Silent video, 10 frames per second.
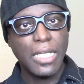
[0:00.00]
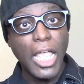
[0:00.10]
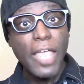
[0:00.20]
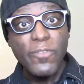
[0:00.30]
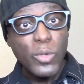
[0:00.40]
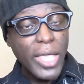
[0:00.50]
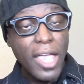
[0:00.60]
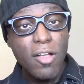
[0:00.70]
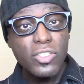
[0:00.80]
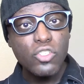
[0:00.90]
If you
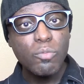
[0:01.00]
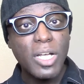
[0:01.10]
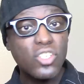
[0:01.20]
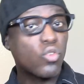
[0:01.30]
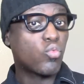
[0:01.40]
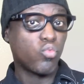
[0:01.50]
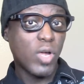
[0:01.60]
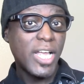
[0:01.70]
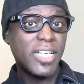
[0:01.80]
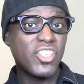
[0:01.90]
care so much,
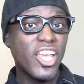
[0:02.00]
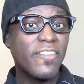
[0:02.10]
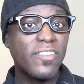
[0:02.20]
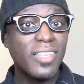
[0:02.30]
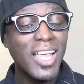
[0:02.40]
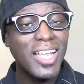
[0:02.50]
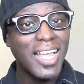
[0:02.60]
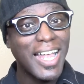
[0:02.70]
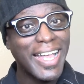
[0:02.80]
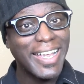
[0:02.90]
write a check for that
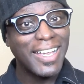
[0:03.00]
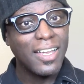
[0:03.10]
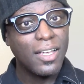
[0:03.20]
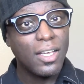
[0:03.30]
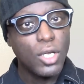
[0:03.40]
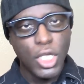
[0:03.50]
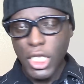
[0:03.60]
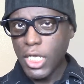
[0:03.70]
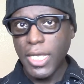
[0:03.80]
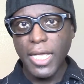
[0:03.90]
guy.
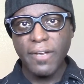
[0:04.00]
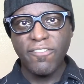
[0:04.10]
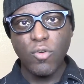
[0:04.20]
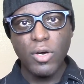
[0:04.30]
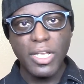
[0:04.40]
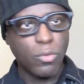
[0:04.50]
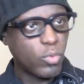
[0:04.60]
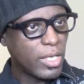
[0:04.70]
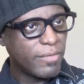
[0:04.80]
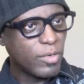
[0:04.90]
He can't afford it.
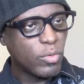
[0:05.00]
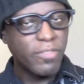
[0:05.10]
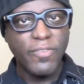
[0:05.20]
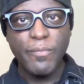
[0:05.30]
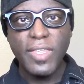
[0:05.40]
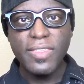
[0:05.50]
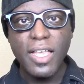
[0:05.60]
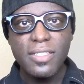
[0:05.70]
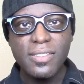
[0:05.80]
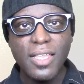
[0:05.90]
Even with
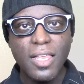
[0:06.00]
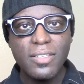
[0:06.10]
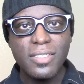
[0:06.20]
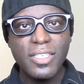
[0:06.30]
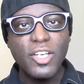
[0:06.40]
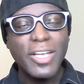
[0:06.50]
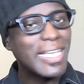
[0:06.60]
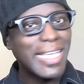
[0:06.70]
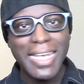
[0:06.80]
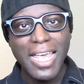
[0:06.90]
$50,000 a year, he
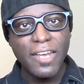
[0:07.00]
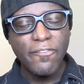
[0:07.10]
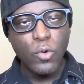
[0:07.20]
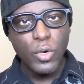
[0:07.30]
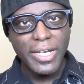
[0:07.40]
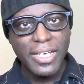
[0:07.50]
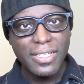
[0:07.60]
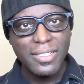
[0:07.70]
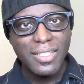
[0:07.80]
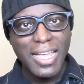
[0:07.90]
cannot afford it.